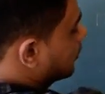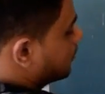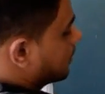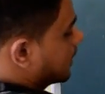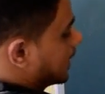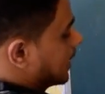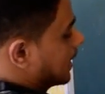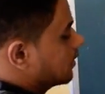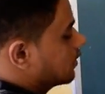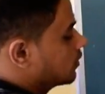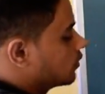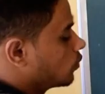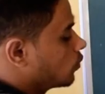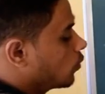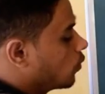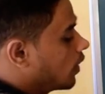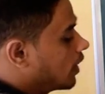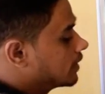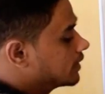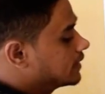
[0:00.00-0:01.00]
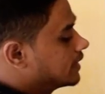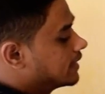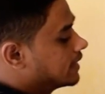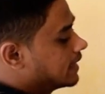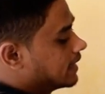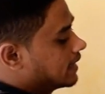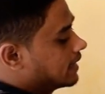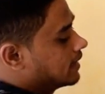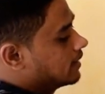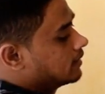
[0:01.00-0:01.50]
the plane, what they
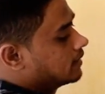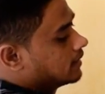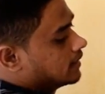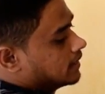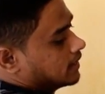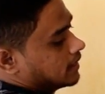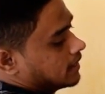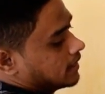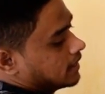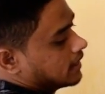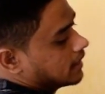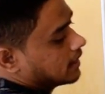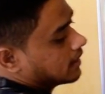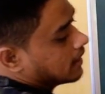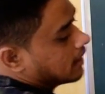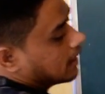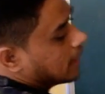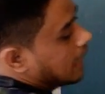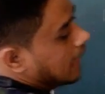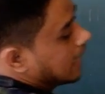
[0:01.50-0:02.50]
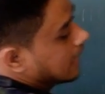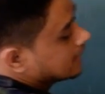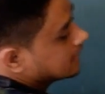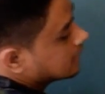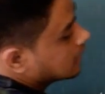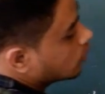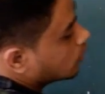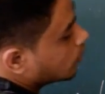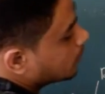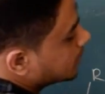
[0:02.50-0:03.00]
did, here acid
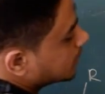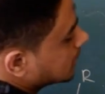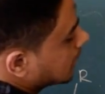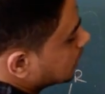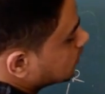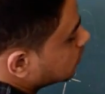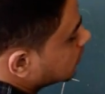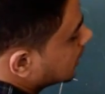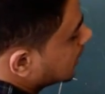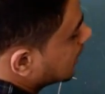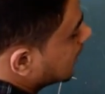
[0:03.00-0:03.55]
group is also there,